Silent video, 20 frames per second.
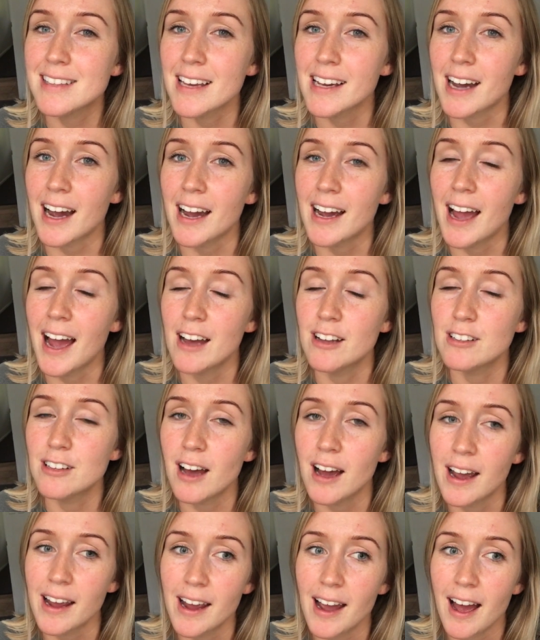Like
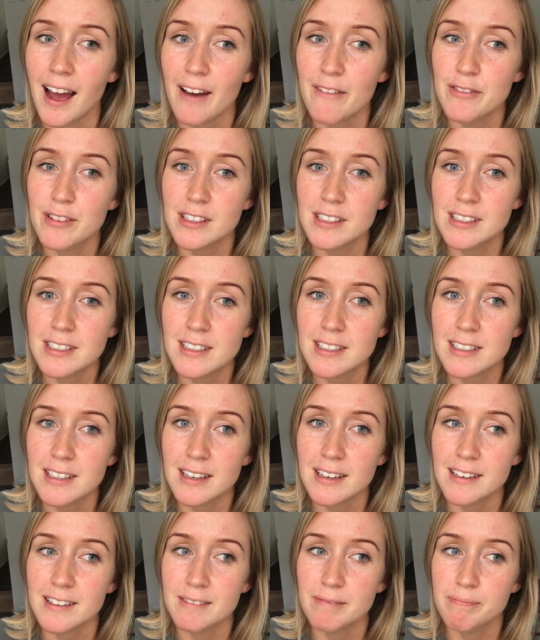I haven't
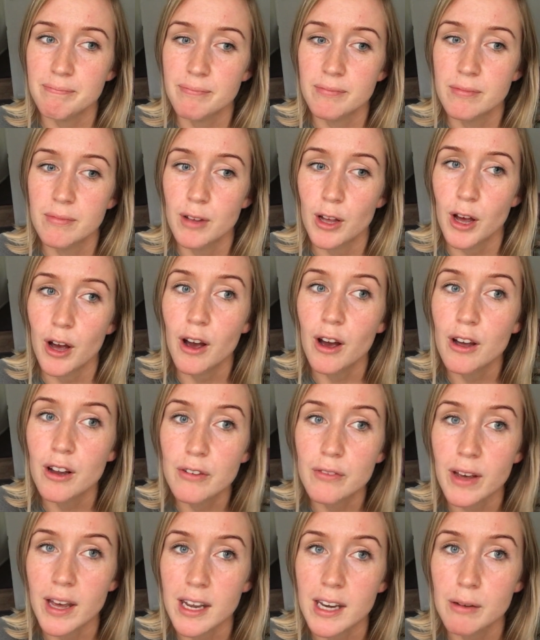heard
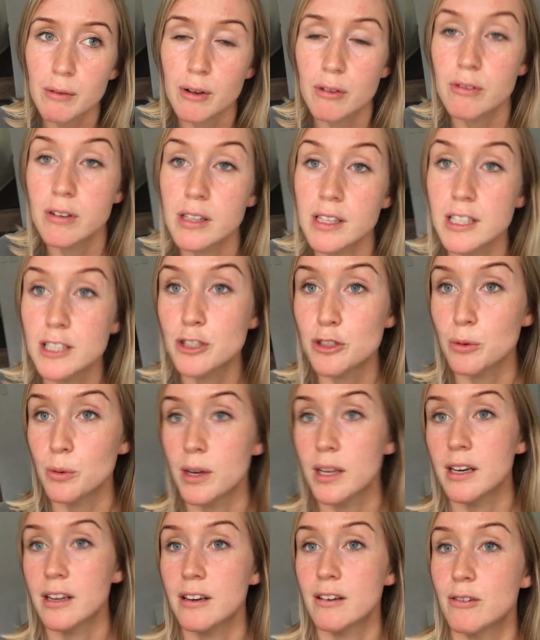of anyone really
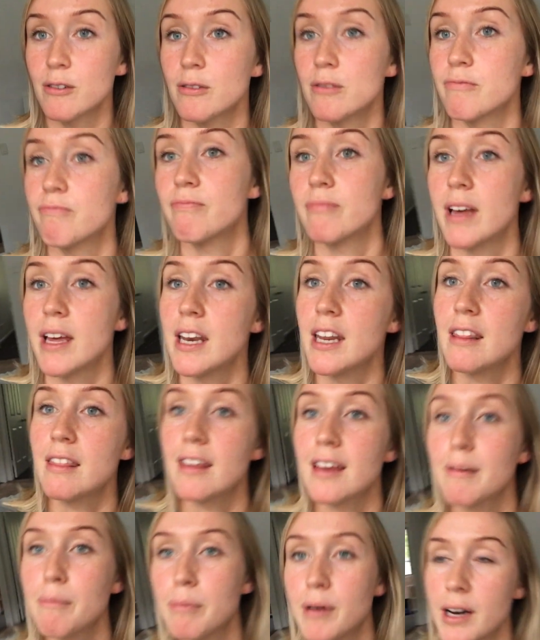doing it or
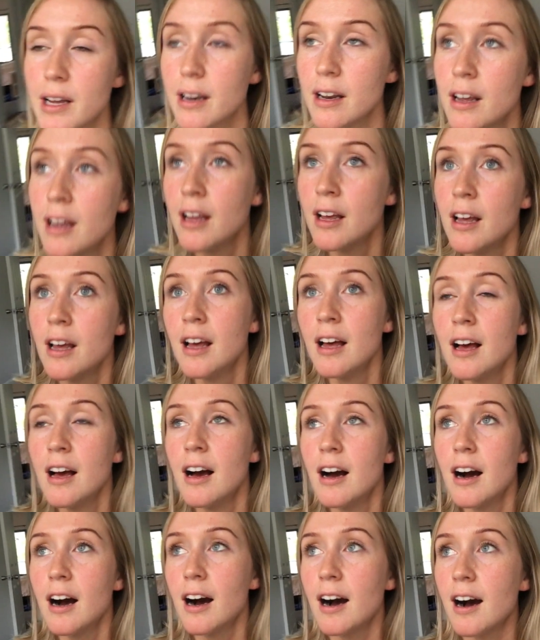anything, but
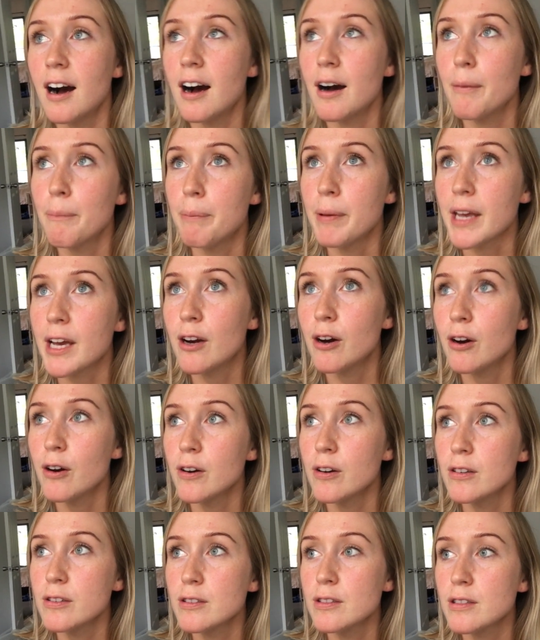
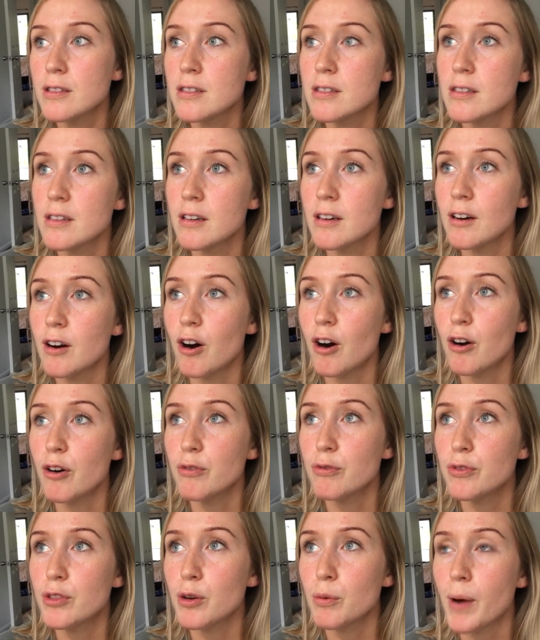because
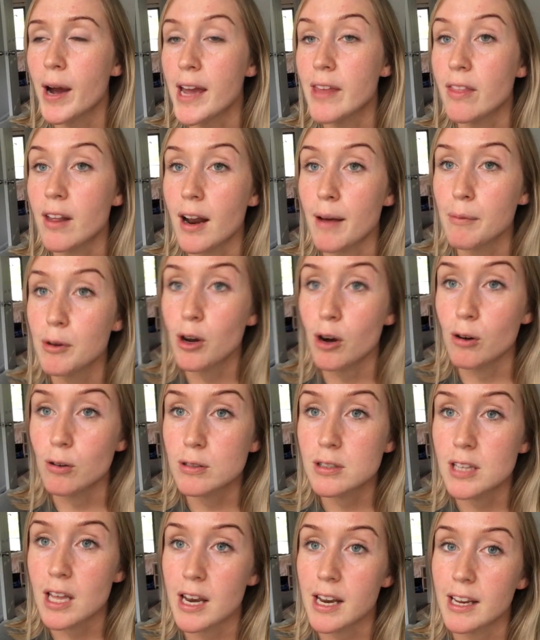of the way that I'm goal
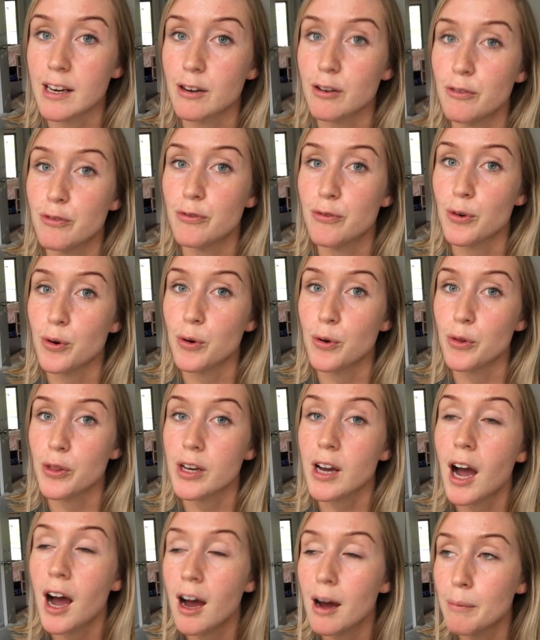setting for the
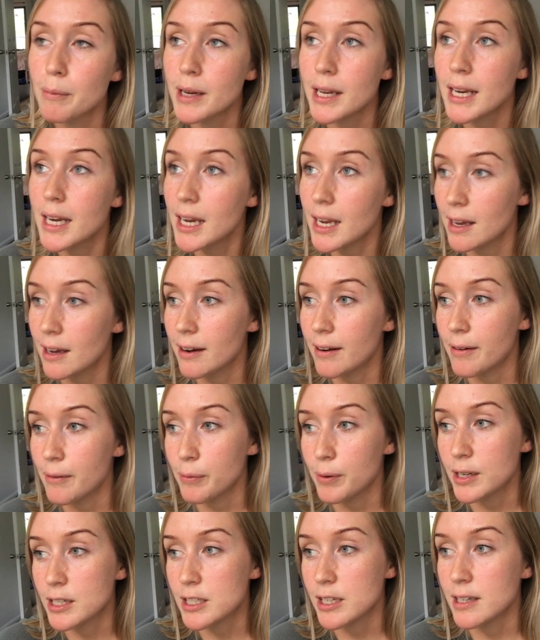coming year,
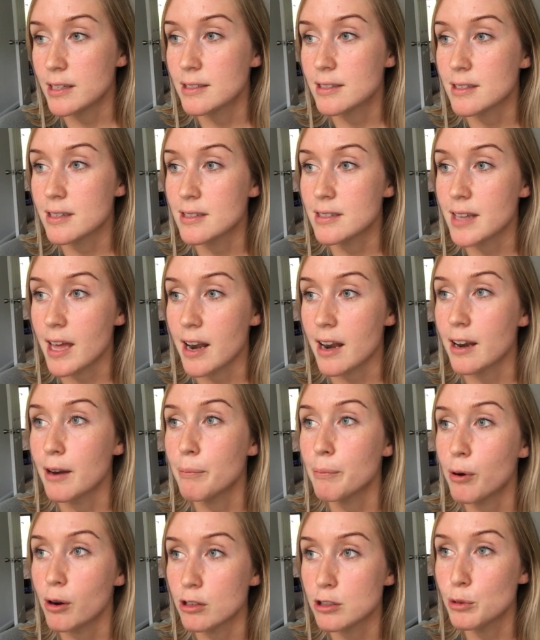which is to set an
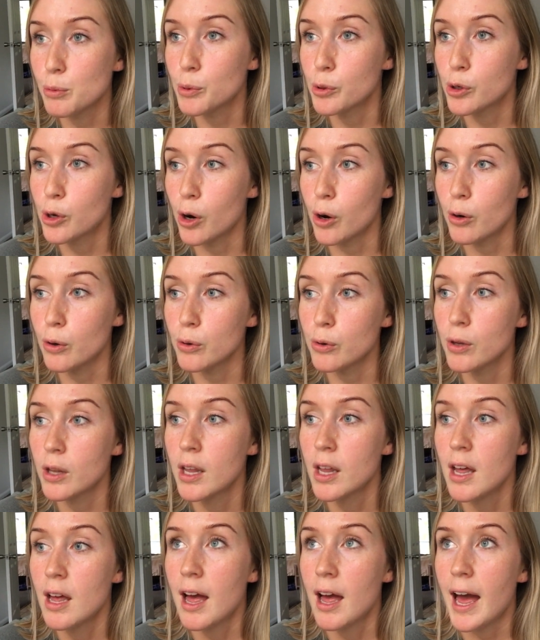impossible goal,
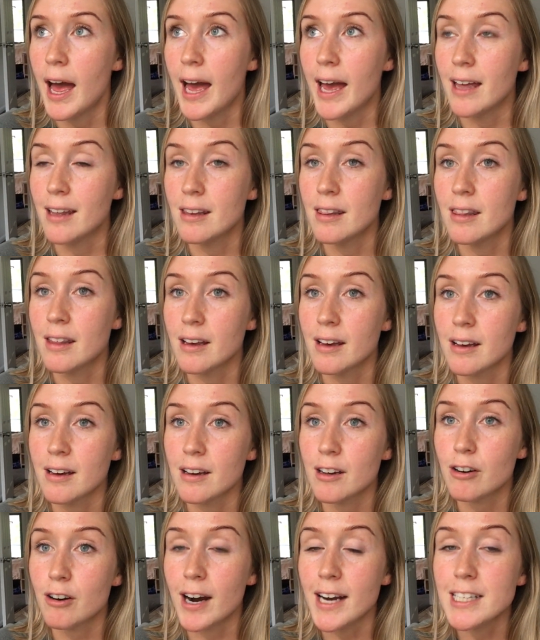and the
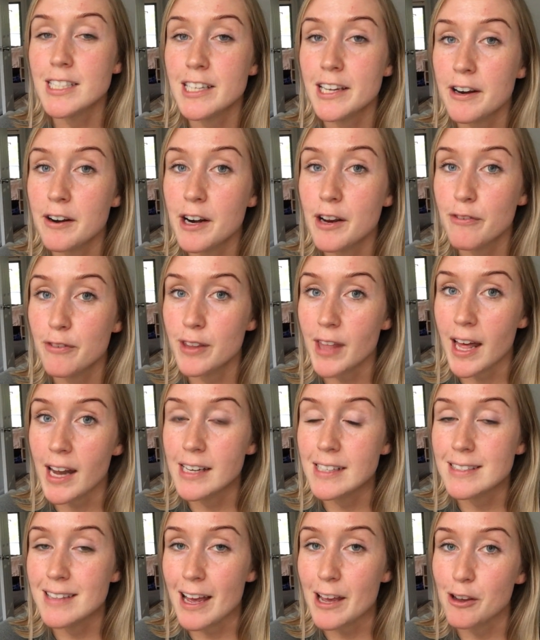criteria for that
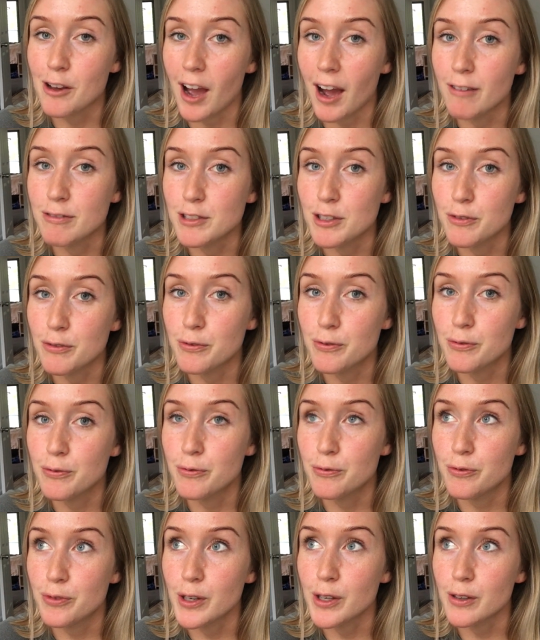is that you have to
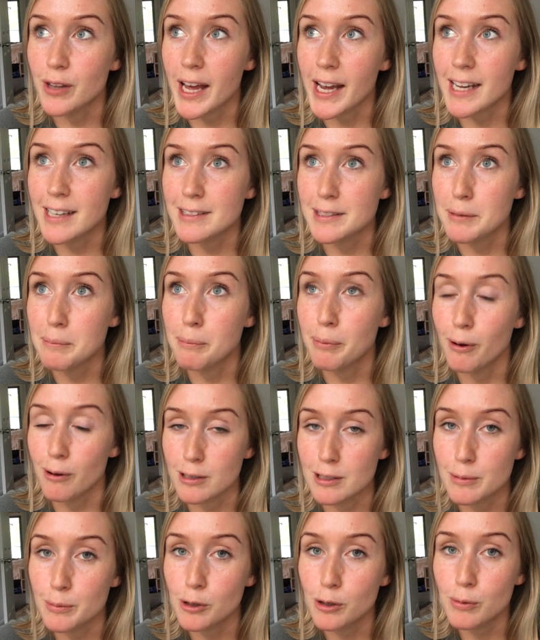feel like it's
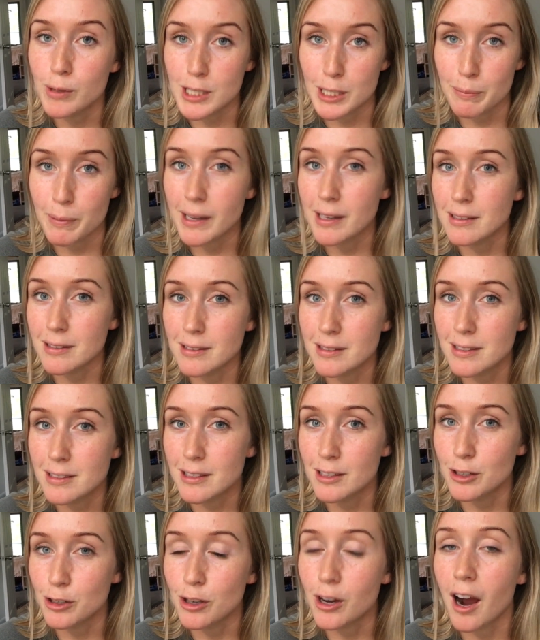impossible, which means
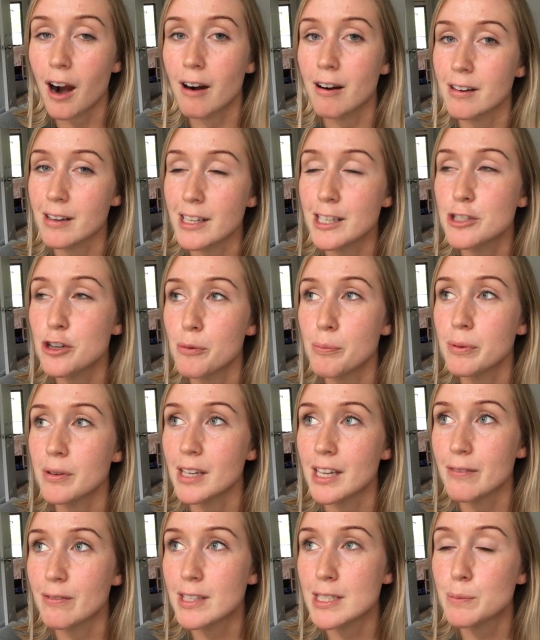you currently don't
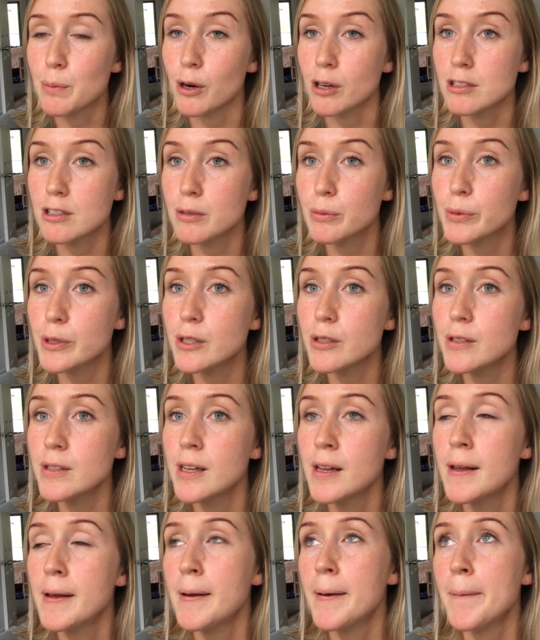believe it's possible.